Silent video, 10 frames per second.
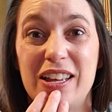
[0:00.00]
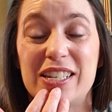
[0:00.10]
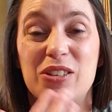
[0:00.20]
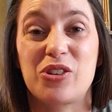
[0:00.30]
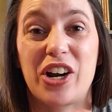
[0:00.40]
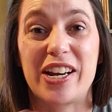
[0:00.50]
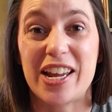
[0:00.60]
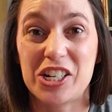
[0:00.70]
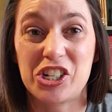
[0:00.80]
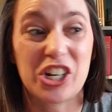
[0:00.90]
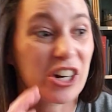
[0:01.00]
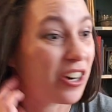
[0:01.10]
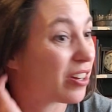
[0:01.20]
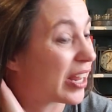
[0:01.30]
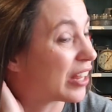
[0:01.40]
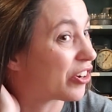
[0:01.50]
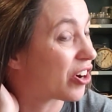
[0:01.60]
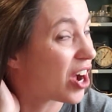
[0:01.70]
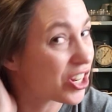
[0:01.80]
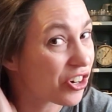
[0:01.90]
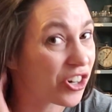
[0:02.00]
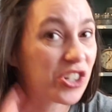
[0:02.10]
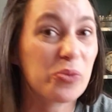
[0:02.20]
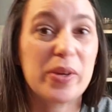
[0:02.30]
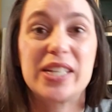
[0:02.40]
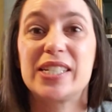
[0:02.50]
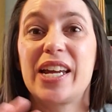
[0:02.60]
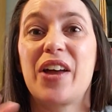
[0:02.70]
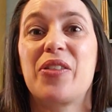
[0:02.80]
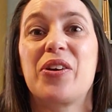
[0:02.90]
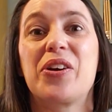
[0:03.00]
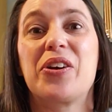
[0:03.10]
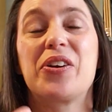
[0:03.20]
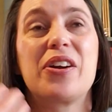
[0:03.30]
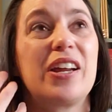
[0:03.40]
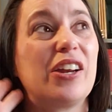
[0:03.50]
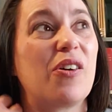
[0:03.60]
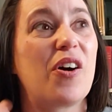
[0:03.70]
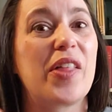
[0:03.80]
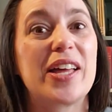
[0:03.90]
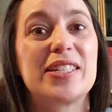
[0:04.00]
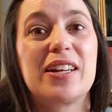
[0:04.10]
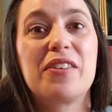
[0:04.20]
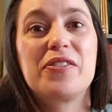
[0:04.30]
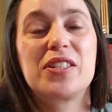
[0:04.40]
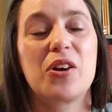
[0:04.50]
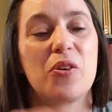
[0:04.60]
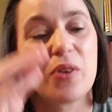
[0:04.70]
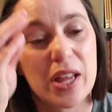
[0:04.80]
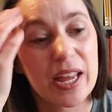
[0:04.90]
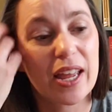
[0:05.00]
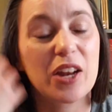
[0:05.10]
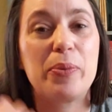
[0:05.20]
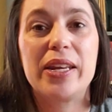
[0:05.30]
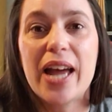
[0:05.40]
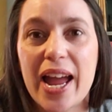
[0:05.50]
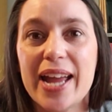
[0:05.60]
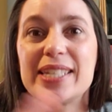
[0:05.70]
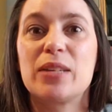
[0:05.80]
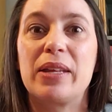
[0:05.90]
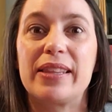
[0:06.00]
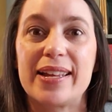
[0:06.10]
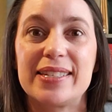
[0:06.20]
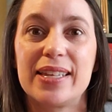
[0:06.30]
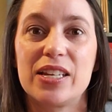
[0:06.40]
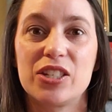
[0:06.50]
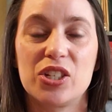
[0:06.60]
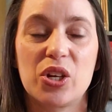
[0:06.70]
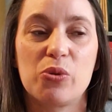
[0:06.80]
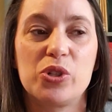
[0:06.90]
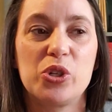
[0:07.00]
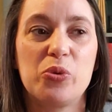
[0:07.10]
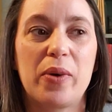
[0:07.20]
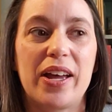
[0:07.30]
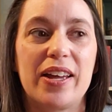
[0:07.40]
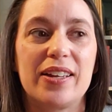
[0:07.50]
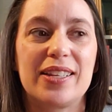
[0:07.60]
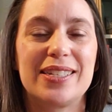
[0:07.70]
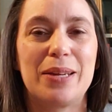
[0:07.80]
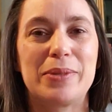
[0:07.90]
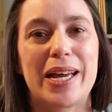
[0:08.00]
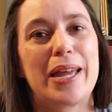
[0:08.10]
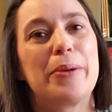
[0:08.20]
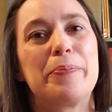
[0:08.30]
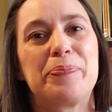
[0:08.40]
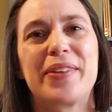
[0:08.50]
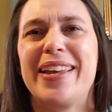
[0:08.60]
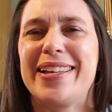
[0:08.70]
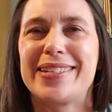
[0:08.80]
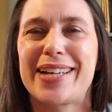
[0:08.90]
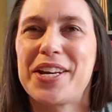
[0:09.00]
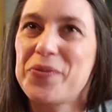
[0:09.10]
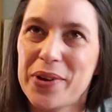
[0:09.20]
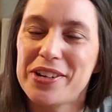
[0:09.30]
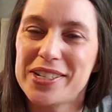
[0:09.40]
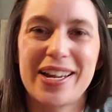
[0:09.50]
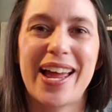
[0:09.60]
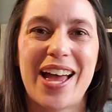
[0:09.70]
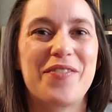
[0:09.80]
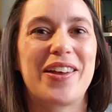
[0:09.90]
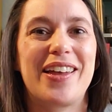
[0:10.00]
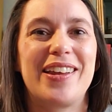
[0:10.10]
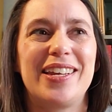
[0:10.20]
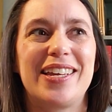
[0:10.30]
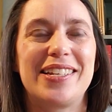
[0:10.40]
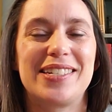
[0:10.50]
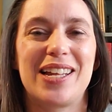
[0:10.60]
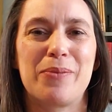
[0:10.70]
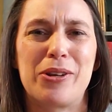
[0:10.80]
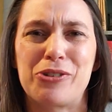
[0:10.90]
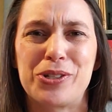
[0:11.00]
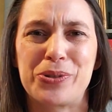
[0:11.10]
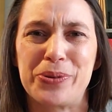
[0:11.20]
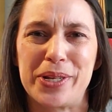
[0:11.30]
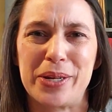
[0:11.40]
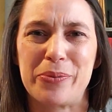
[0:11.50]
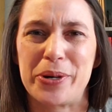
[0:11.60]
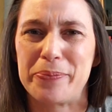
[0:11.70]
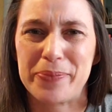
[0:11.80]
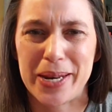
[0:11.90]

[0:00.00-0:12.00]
So starting next year, their concerts will be together, all that stuff. So it'll be nice. There'll be less things to go to, but at the same time, it's kind of weird to not have any kids in elementary school anymore.